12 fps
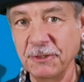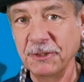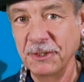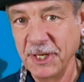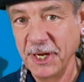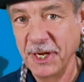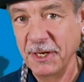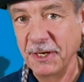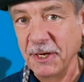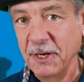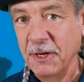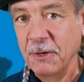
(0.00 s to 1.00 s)
today
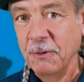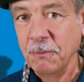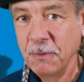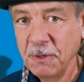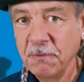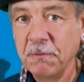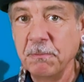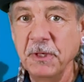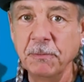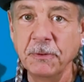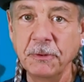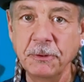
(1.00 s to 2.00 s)
one of the
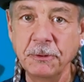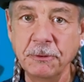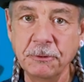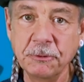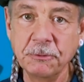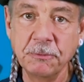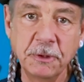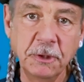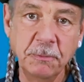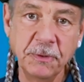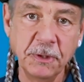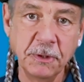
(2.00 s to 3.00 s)
people who's really
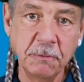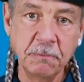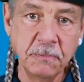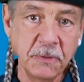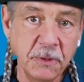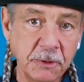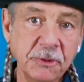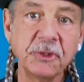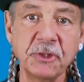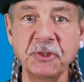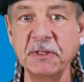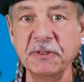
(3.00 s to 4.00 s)
been most
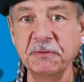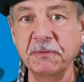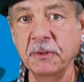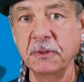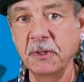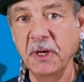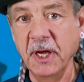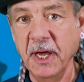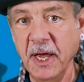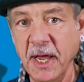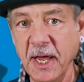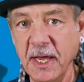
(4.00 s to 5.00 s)
successful
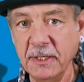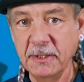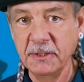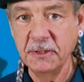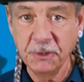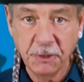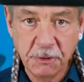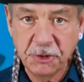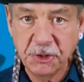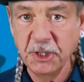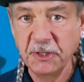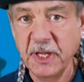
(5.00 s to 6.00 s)
at
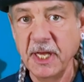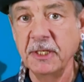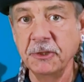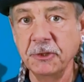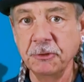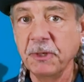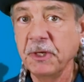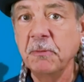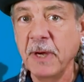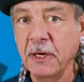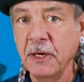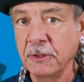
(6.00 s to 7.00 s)
negotiating that tricky
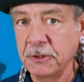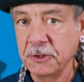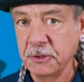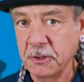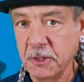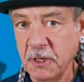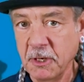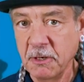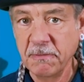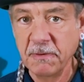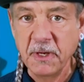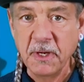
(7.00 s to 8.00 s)
balance
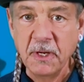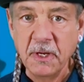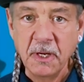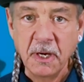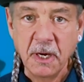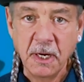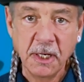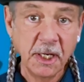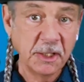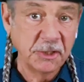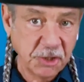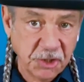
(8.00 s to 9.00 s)
of
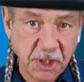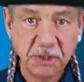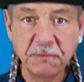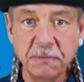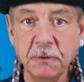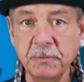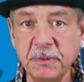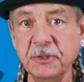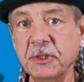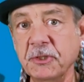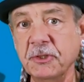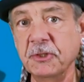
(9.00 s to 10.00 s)
a successful
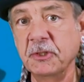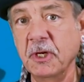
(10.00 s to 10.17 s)
business